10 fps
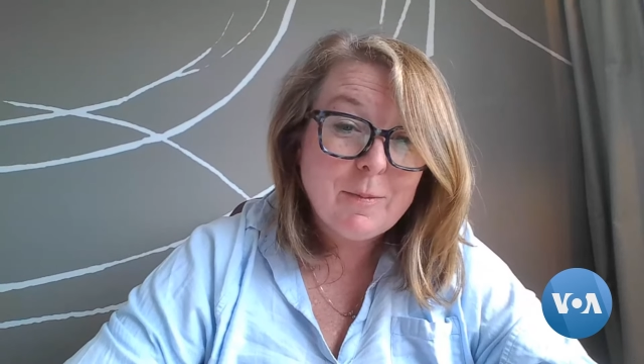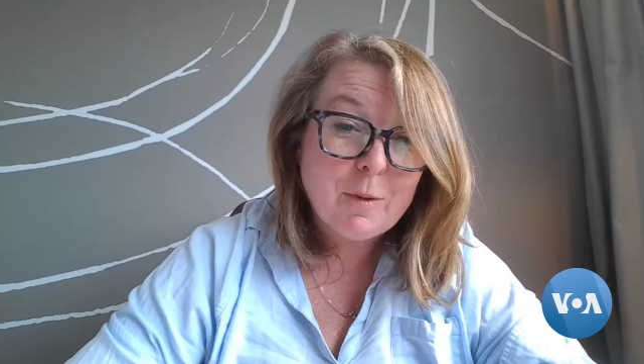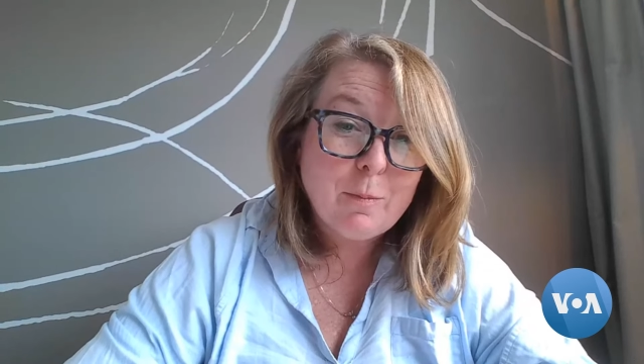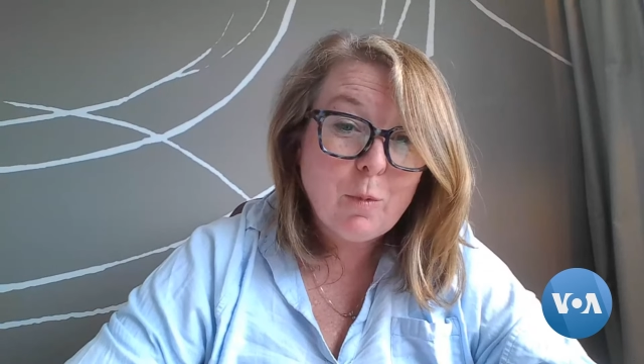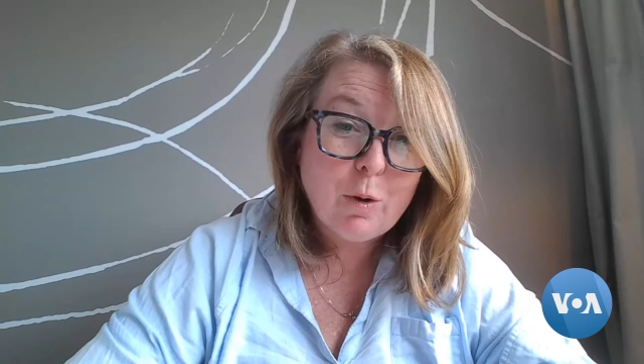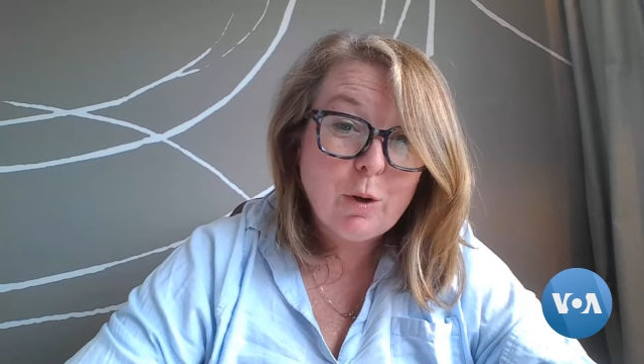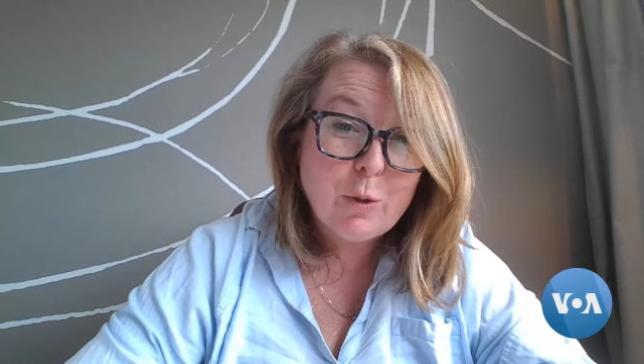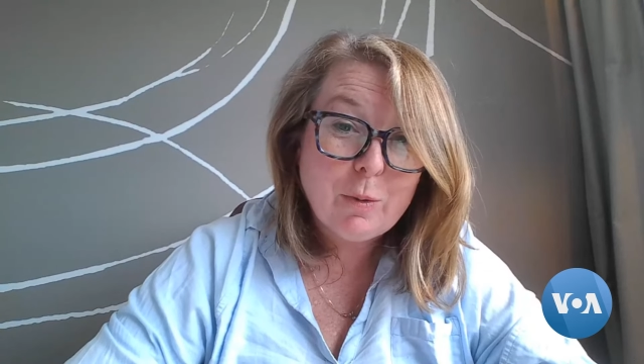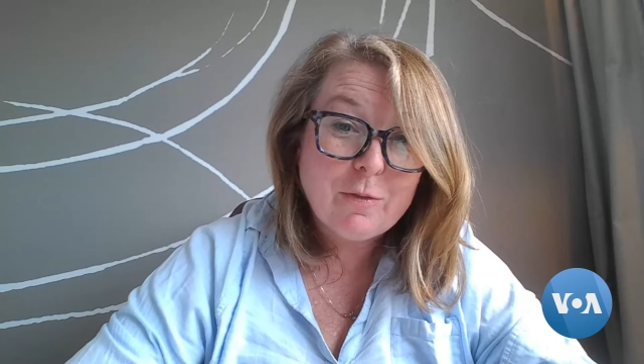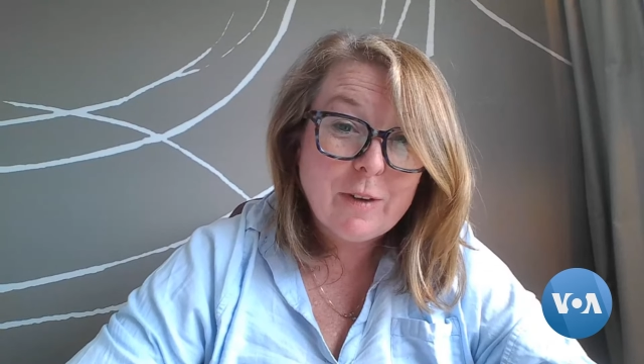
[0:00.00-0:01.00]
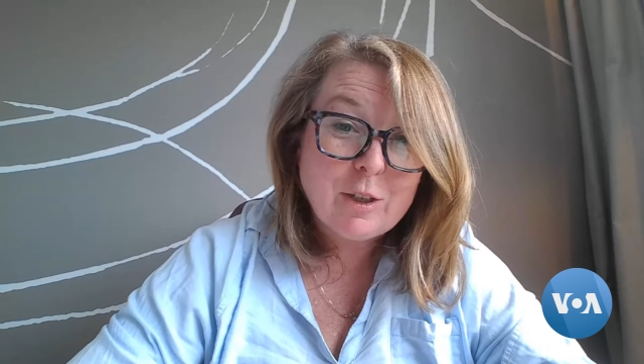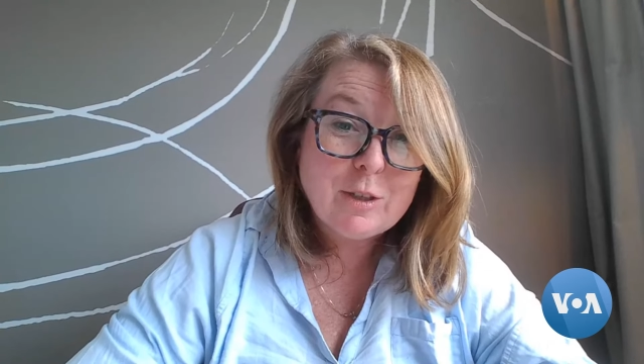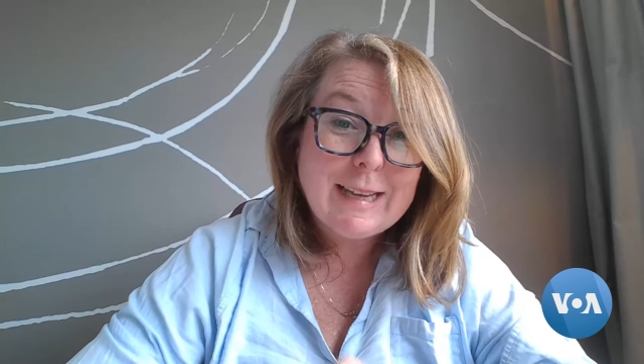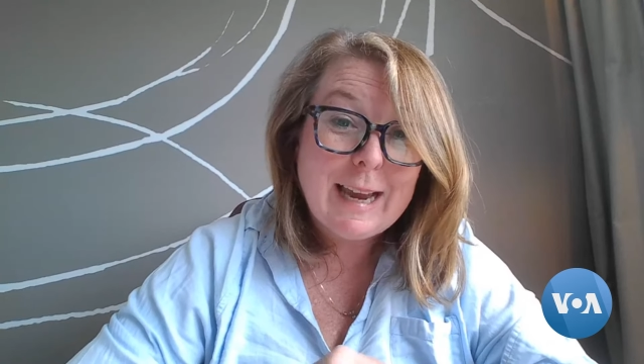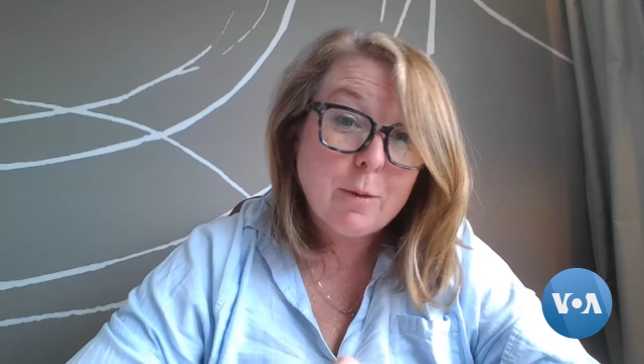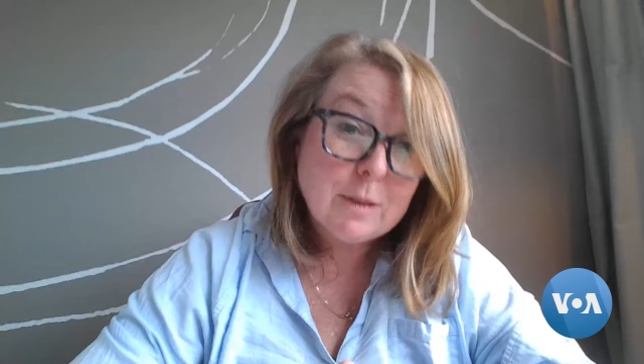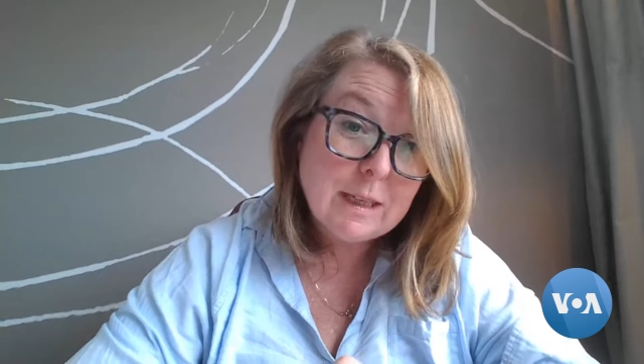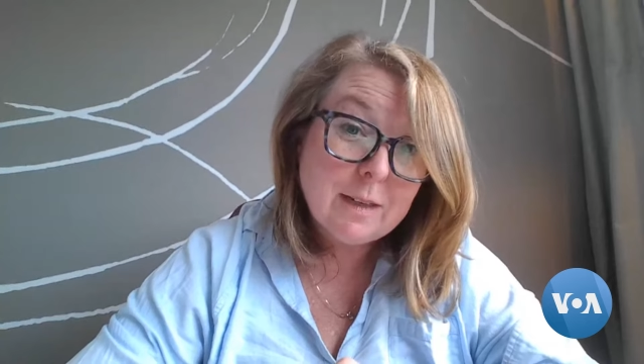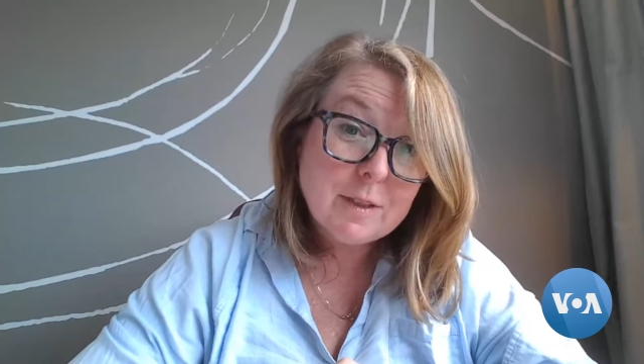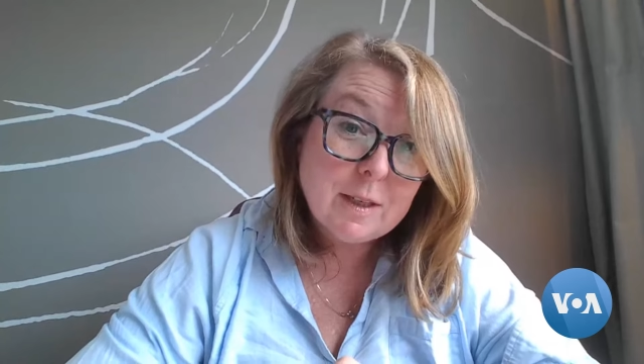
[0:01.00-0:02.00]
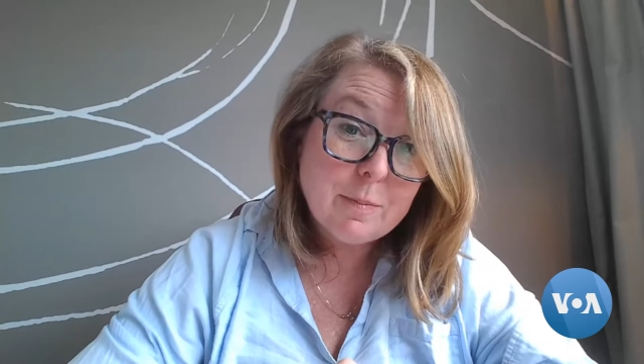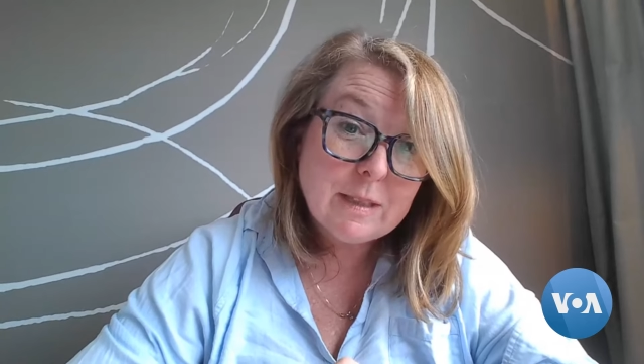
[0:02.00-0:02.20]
um, there are more new infections outside of sub